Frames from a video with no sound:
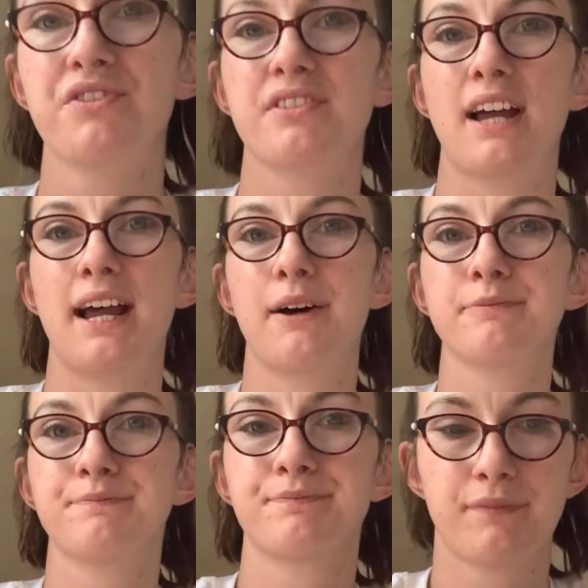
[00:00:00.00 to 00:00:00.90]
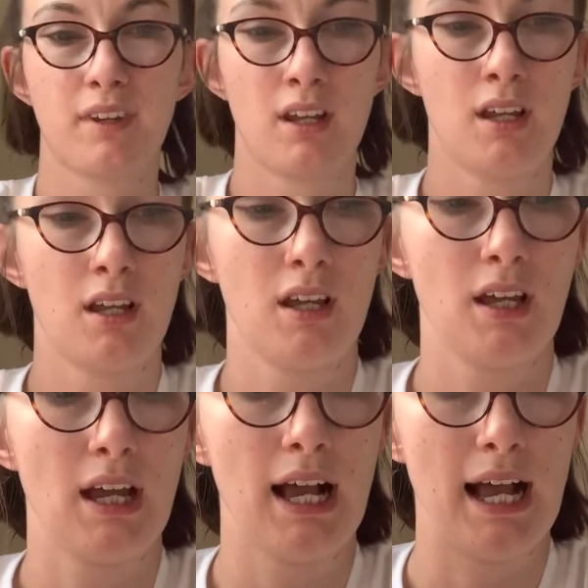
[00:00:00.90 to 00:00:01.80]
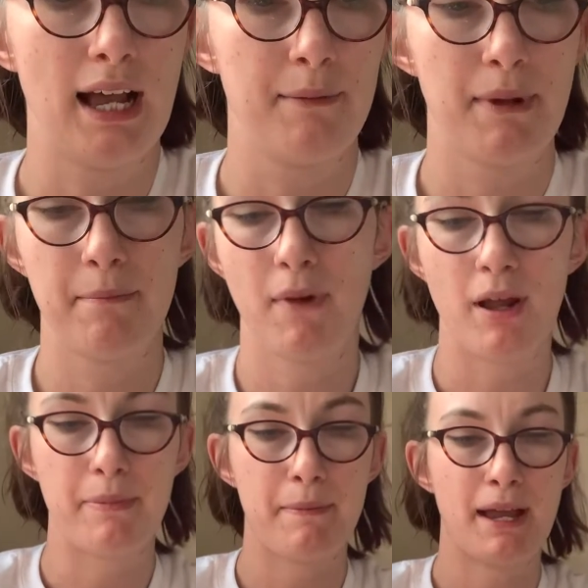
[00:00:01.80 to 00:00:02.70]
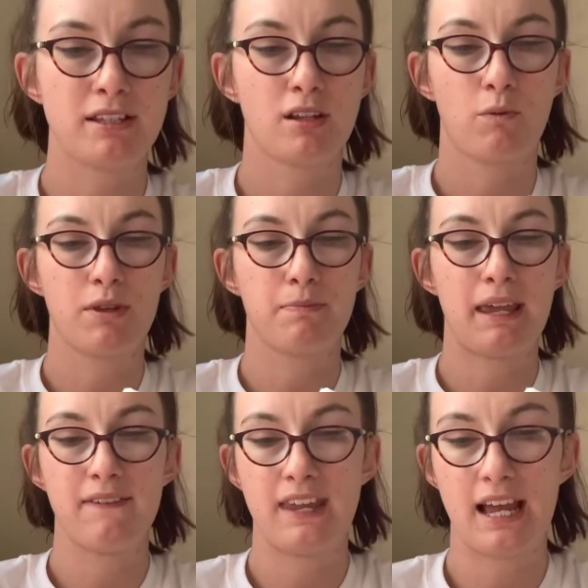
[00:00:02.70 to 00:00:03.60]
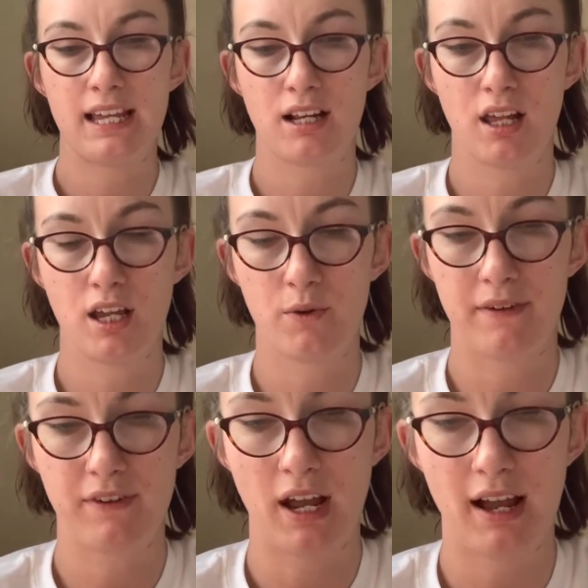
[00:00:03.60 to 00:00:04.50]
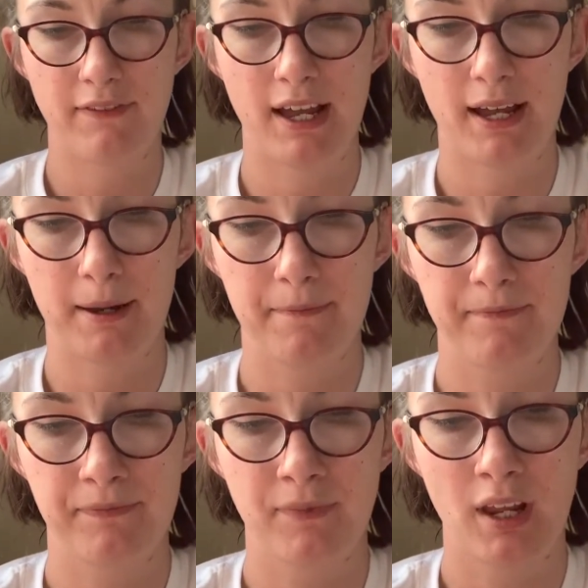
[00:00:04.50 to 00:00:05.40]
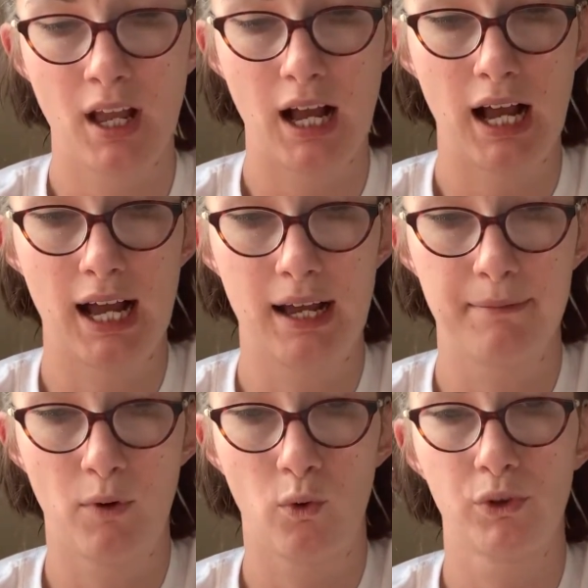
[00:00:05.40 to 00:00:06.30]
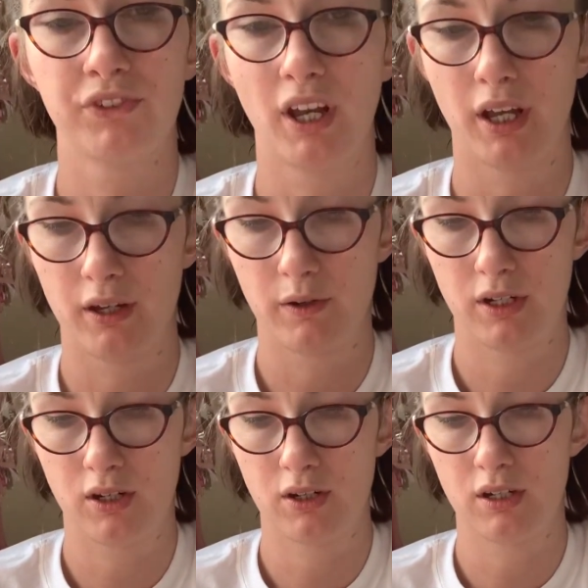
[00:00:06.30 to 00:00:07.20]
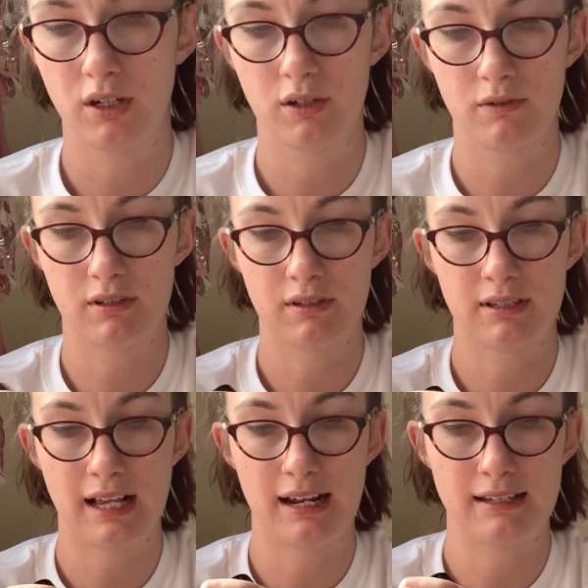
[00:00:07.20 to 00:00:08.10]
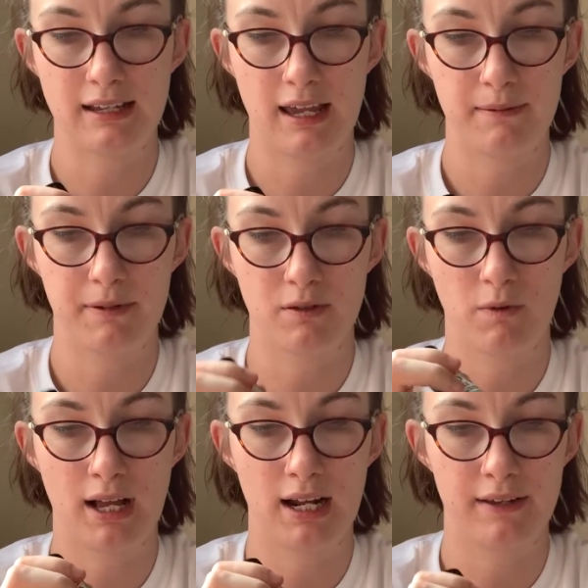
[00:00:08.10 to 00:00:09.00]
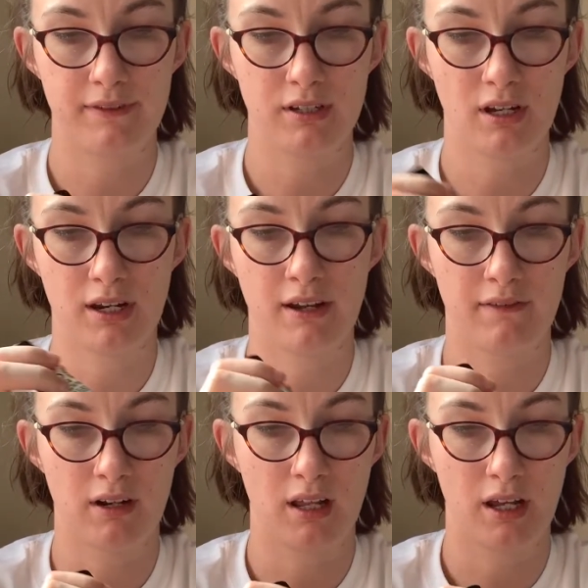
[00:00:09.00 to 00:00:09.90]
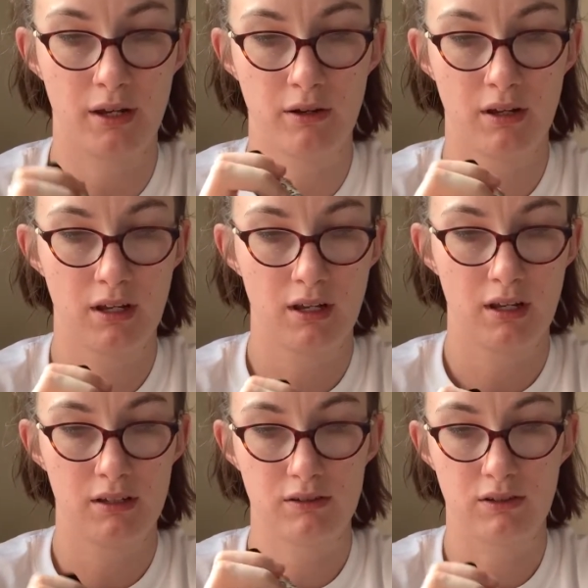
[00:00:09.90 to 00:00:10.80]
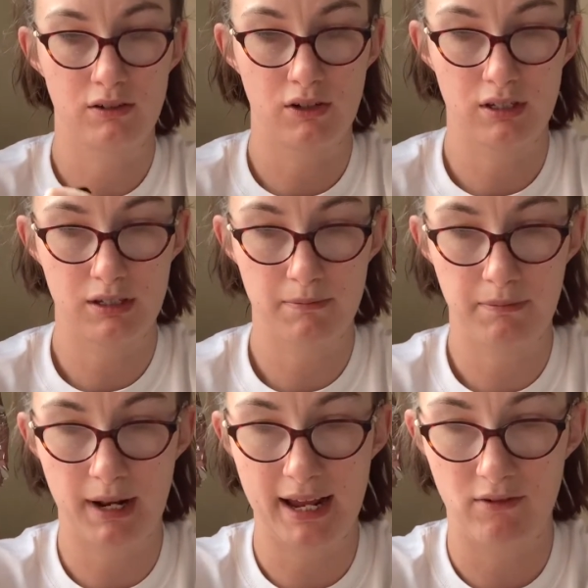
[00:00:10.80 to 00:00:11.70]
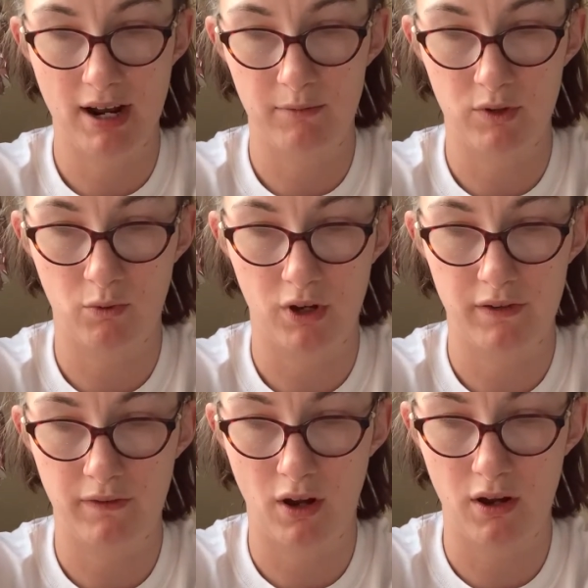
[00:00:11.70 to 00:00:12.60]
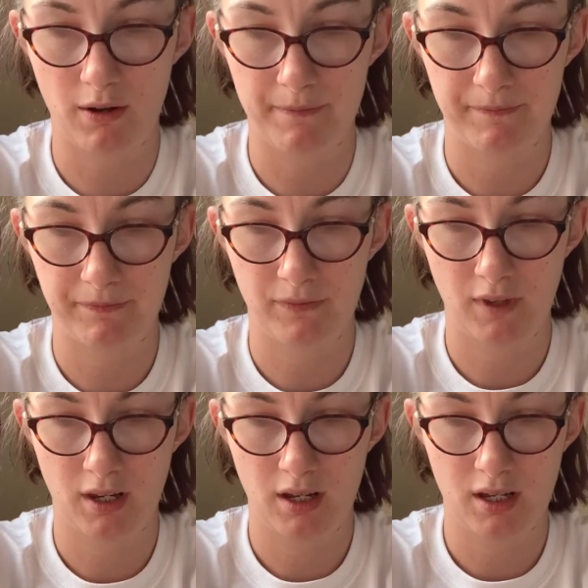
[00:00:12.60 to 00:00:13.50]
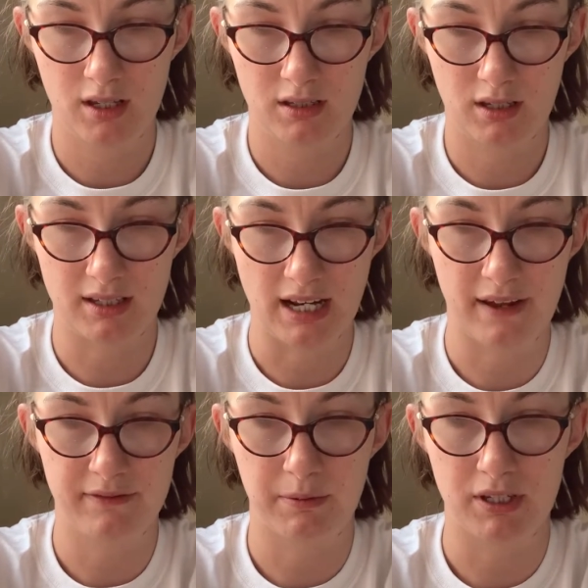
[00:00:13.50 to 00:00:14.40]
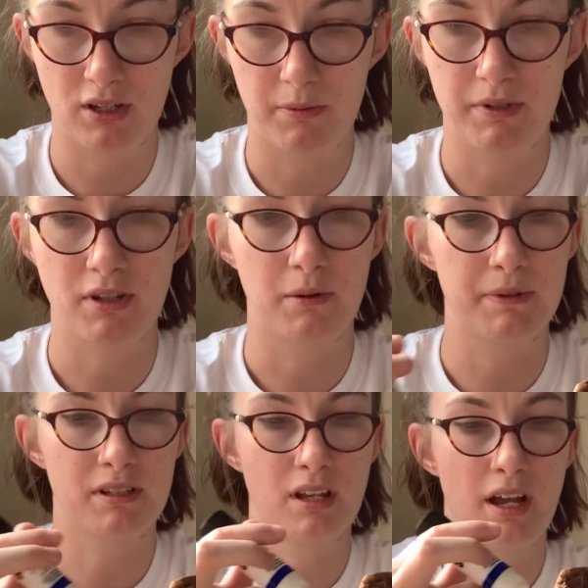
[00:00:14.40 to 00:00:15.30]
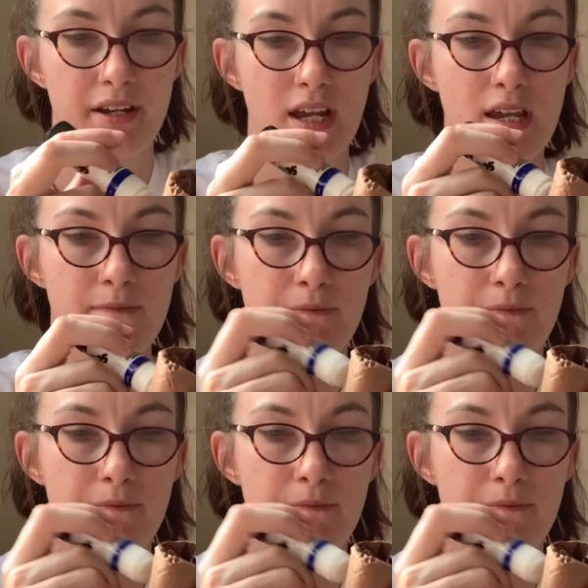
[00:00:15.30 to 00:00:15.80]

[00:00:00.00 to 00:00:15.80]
down. It might be better with PVA glue if you have it. Also, you can use sellotape as well if you don't have glue. So just play around with what you've got. It doesn't have to be super sturdy.